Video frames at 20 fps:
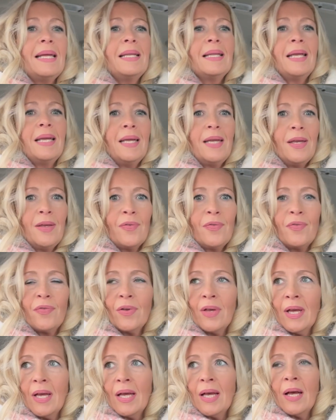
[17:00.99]
leave
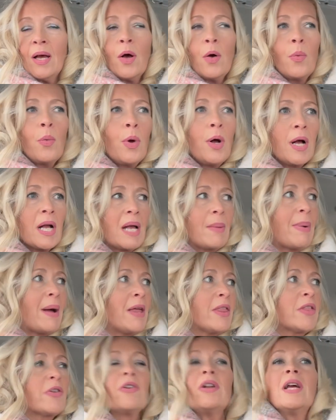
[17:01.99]
work
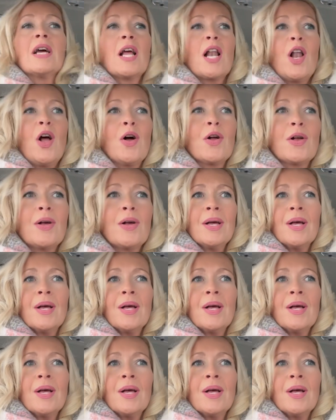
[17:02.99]
about 3 o'clock,